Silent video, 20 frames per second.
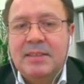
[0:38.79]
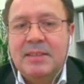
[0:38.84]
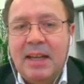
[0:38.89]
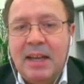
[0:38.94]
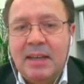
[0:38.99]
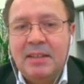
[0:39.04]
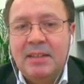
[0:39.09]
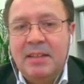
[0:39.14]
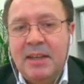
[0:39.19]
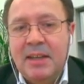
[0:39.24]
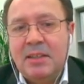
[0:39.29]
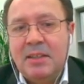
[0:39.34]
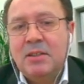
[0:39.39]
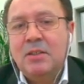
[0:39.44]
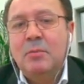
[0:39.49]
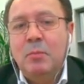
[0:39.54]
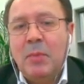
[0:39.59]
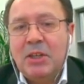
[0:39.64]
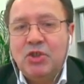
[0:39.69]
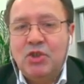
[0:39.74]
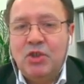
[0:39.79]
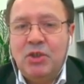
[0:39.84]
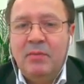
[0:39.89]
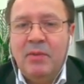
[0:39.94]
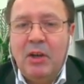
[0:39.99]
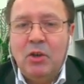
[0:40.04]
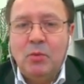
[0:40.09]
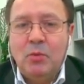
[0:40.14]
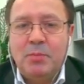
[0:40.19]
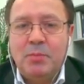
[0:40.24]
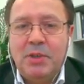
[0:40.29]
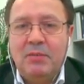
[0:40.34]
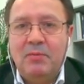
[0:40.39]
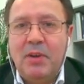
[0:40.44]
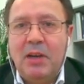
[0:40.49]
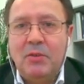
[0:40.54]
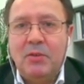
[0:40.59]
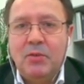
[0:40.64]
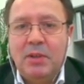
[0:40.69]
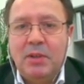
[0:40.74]
it is not yet much
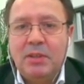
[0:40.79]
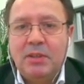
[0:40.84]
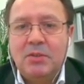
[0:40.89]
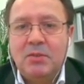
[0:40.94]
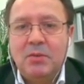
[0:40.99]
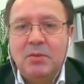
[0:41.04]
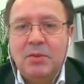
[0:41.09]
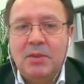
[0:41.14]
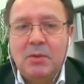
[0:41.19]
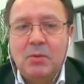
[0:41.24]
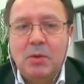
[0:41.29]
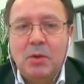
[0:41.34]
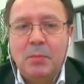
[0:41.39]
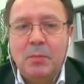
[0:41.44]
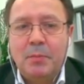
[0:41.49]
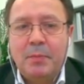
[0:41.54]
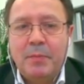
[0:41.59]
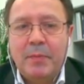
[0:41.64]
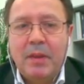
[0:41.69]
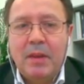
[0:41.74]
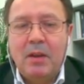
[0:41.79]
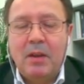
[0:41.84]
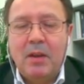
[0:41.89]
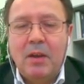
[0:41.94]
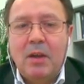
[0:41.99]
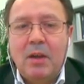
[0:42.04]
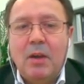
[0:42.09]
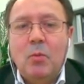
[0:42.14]
developed in Value Links 2.0,